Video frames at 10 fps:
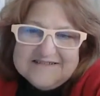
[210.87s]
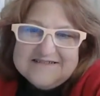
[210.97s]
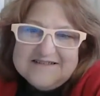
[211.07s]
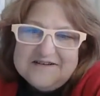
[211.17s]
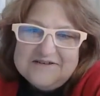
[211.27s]

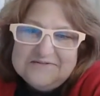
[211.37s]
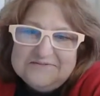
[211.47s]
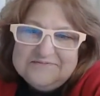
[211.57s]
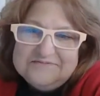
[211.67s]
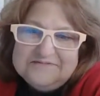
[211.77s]
So
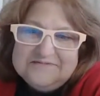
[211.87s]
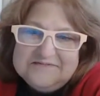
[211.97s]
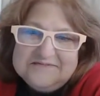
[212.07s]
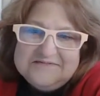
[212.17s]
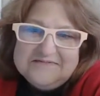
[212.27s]

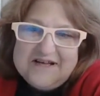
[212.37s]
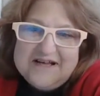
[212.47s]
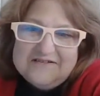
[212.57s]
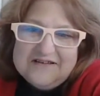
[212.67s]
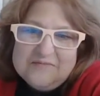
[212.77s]

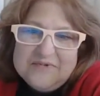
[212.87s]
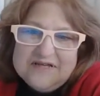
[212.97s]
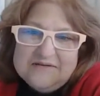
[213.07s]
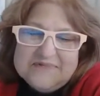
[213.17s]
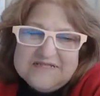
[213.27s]
hang on, let
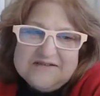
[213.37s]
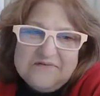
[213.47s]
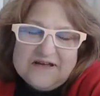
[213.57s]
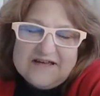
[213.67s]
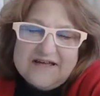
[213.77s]
me see if
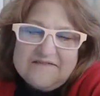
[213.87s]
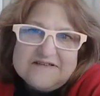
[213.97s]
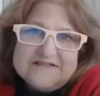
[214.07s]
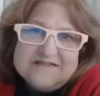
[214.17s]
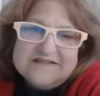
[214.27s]
I can get
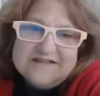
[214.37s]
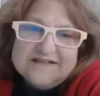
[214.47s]
this.